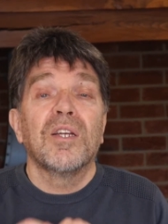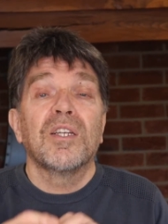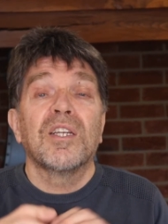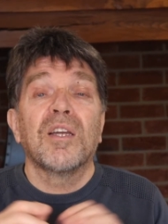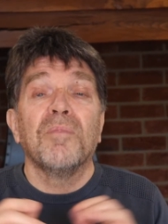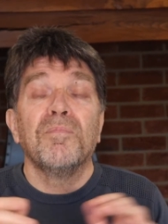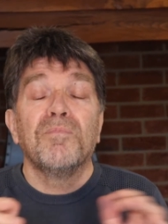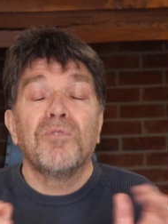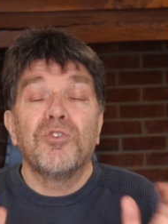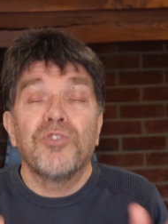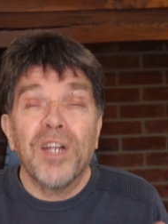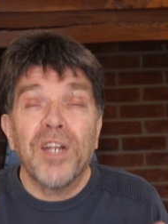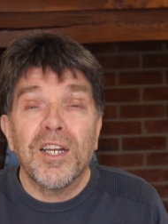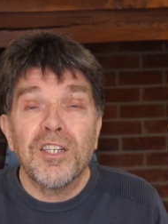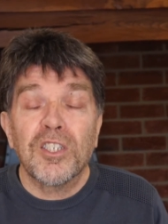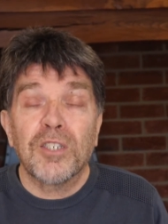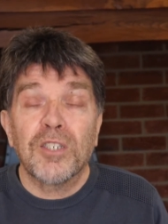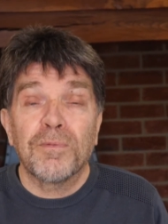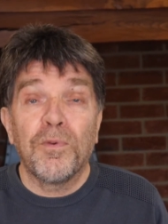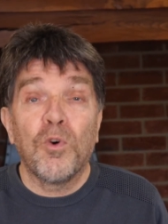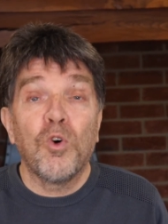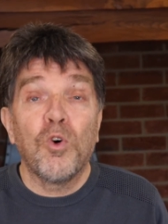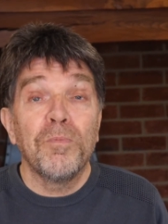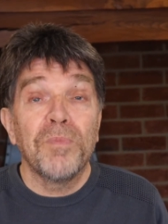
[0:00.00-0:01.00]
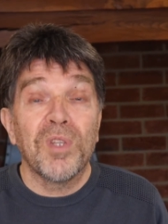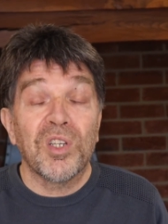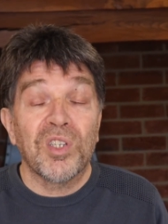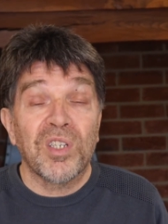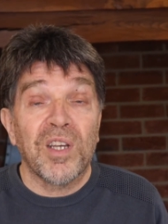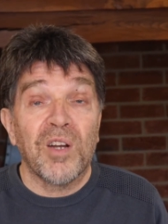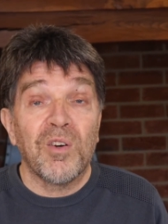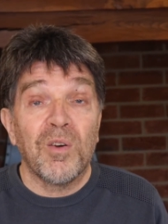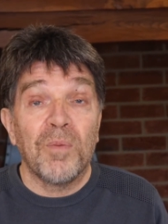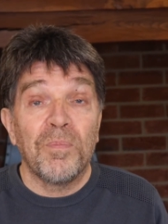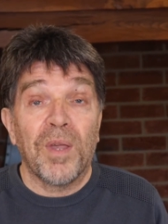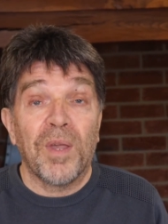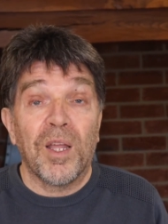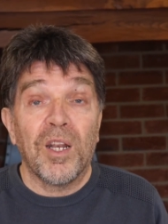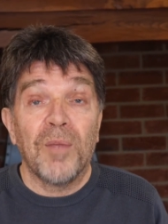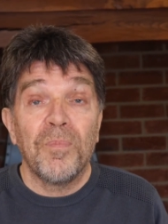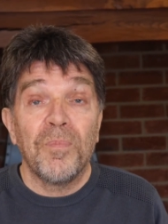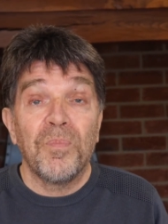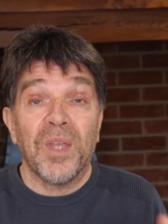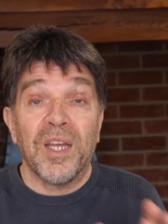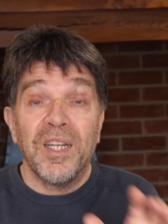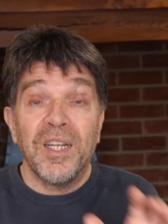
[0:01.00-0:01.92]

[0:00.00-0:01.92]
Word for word: can transform the cerebellum,